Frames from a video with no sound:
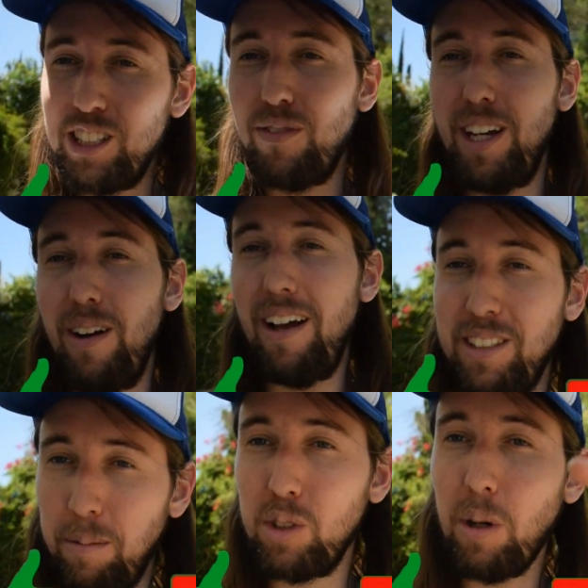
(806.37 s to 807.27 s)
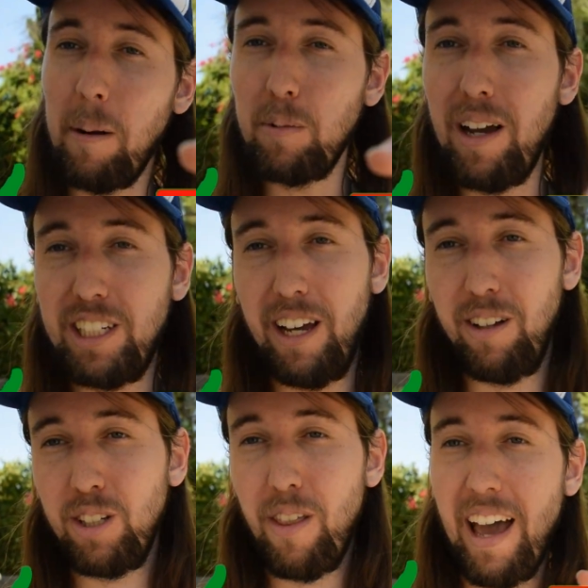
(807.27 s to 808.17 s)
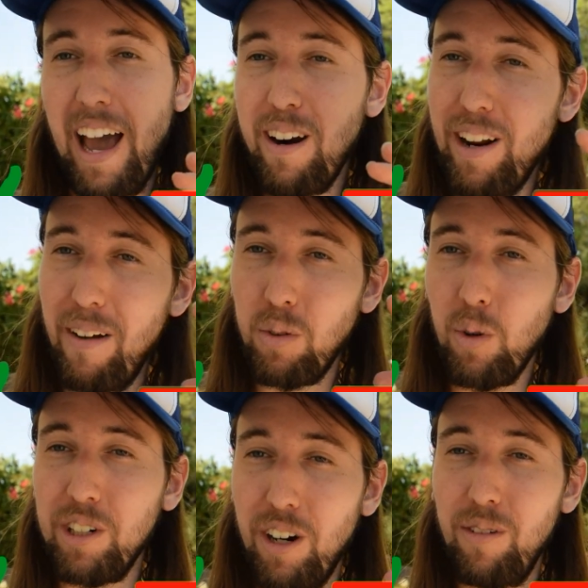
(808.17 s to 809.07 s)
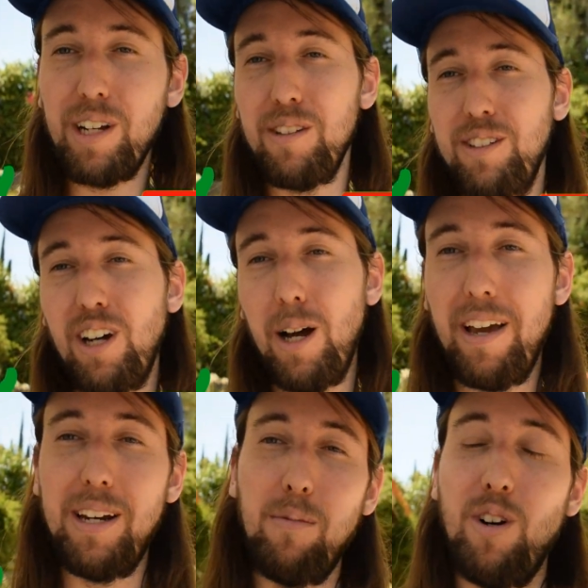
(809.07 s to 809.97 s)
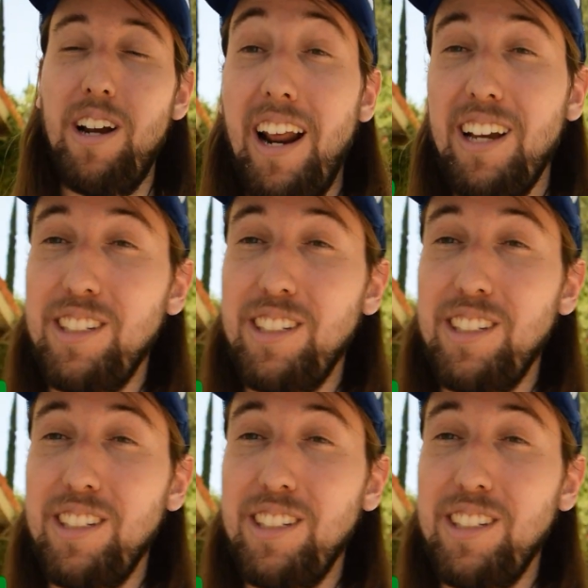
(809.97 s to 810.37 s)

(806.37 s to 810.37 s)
this video and subscribe to my channel so that I don't have to work a regular job anymore and I